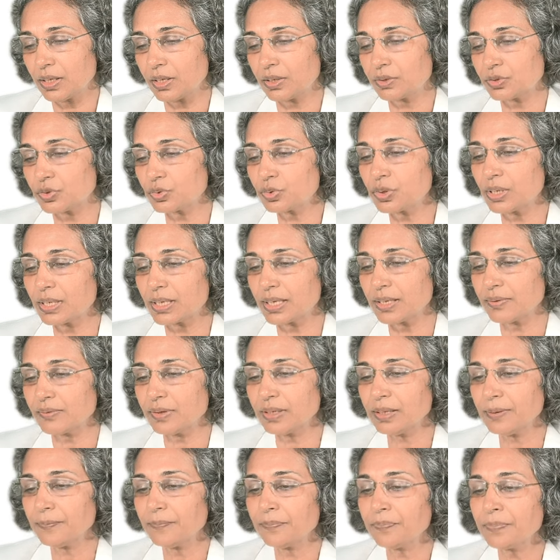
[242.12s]
sugar
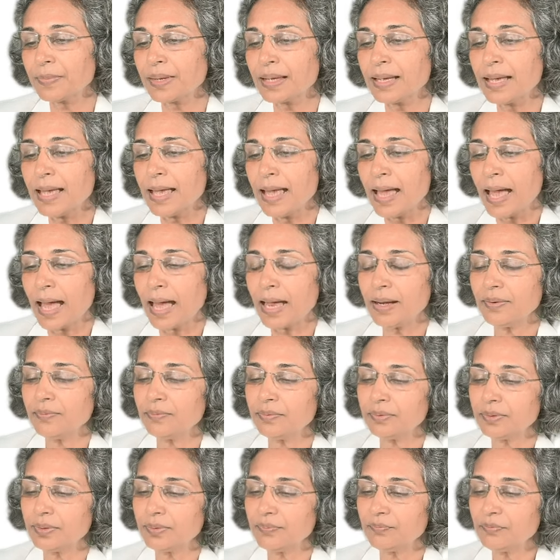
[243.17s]
level.
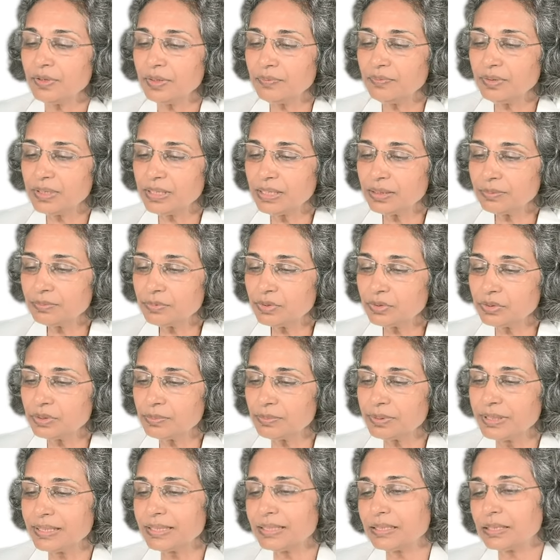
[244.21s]
And when we come to the
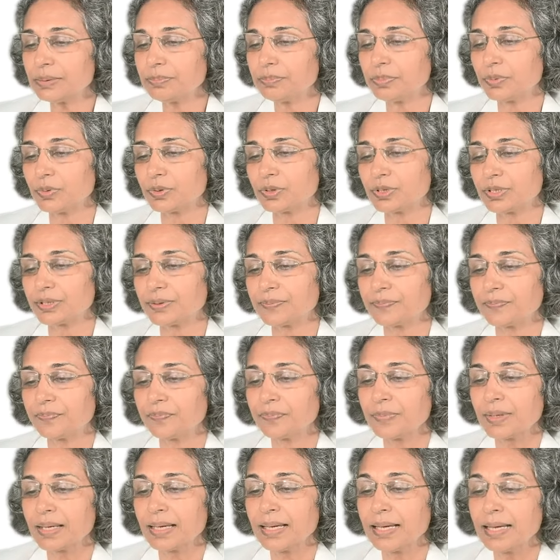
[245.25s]
blood report,
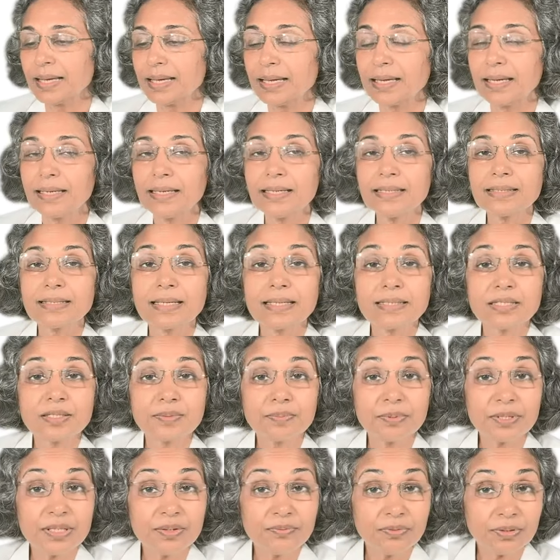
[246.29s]

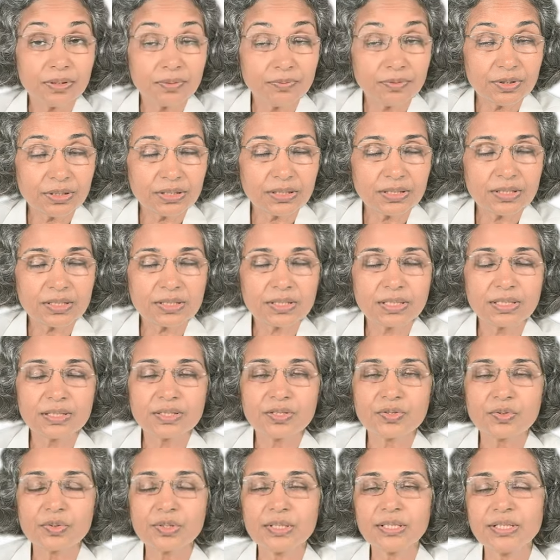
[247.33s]
even with this
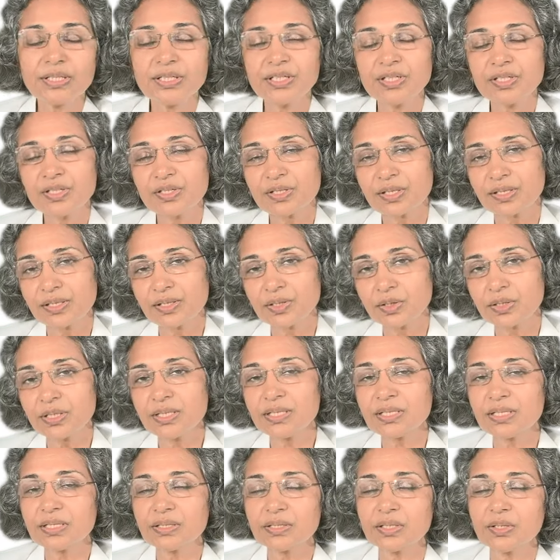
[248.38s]
insulin, he is
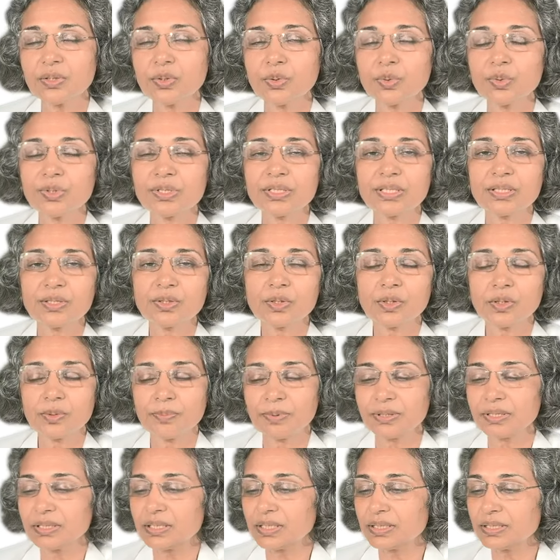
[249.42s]
increasing the dose and all,
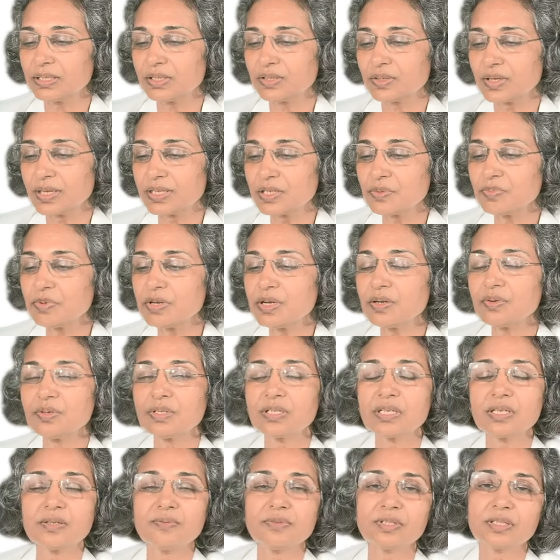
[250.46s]
but his
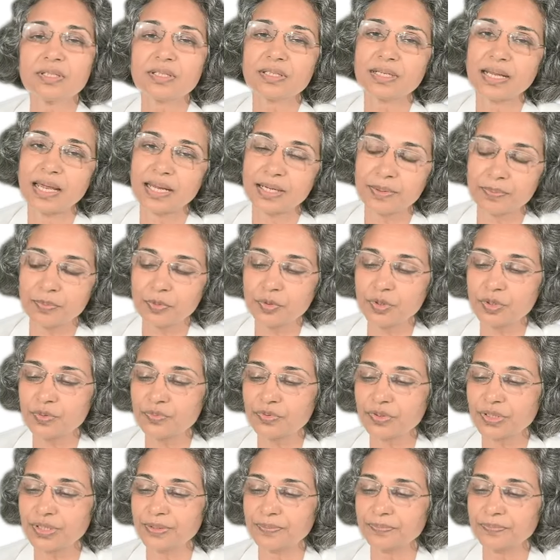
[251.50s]
HbA1c was
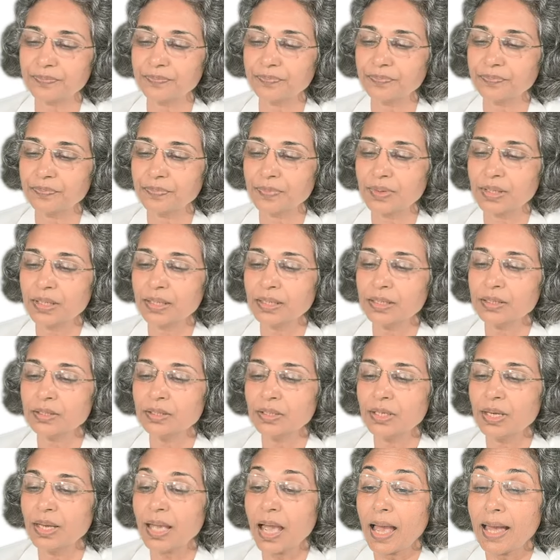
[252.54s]
9.5
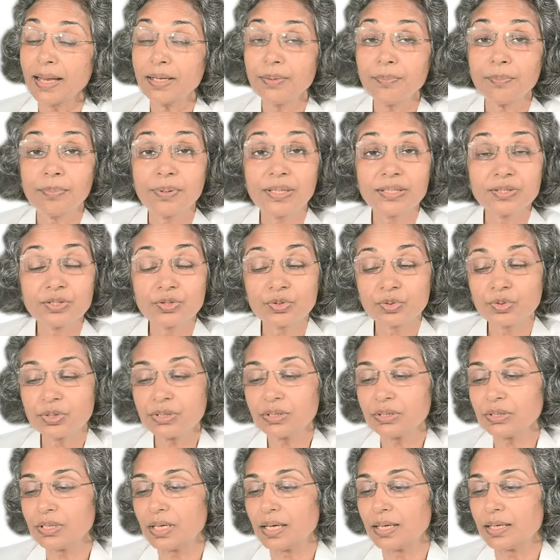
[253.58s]
and blood
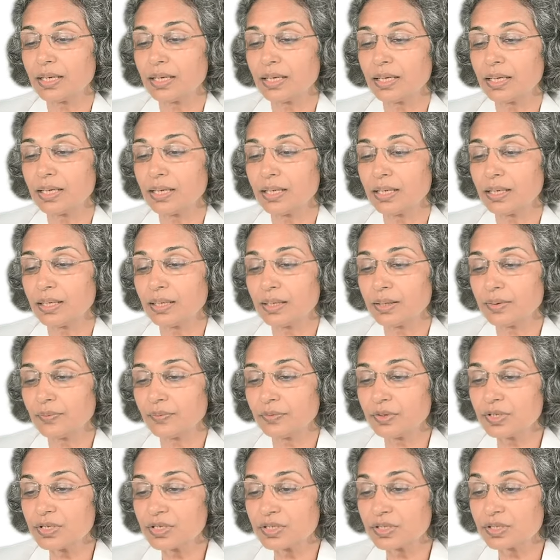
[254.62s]
sugar
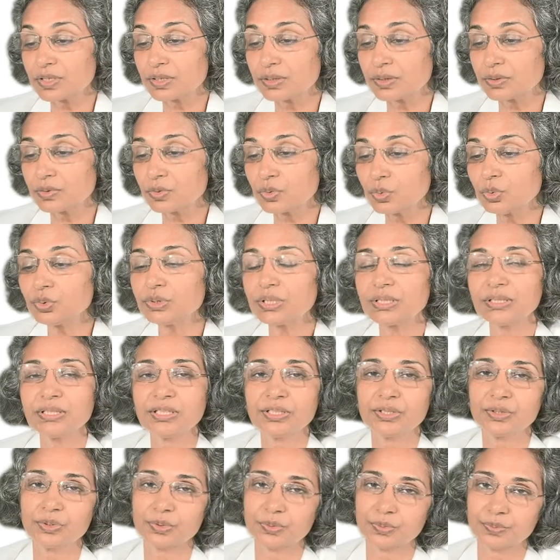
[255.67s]
was
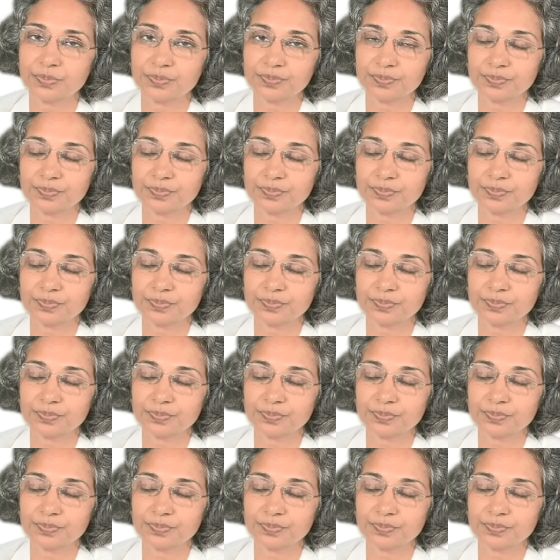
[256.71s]
232.